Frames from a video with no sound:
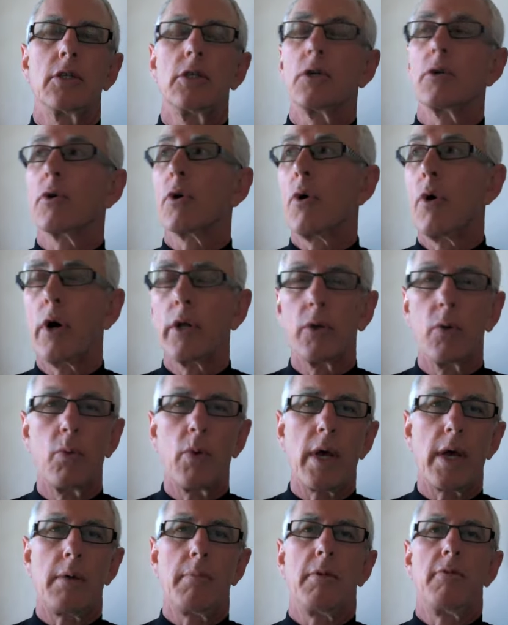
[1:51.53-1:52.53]
and you can go on the
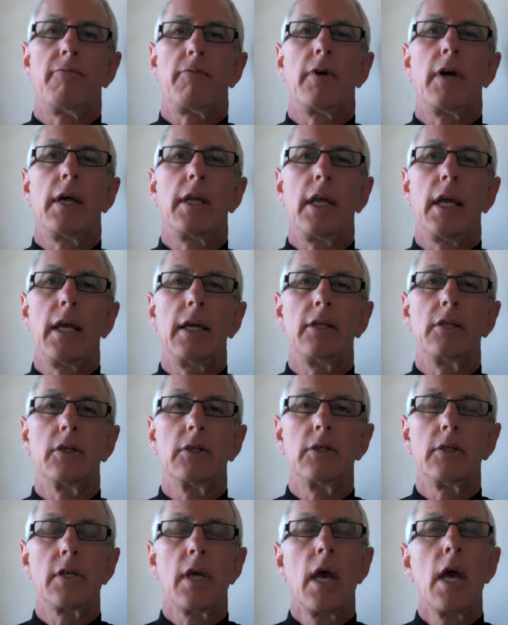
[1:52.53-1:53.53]
web and find
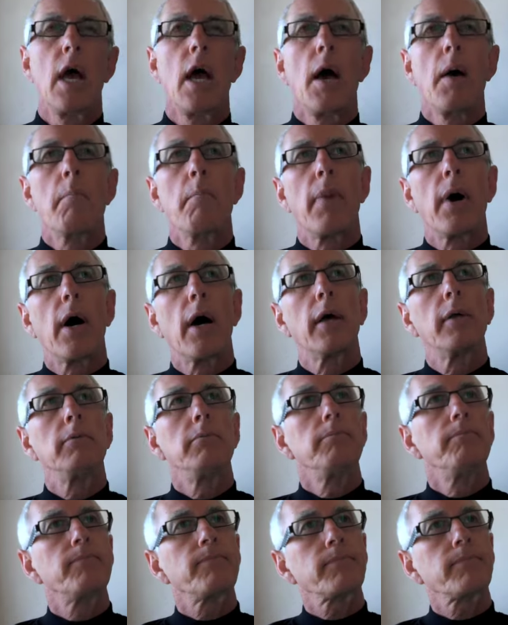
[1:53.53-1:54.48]
agents, but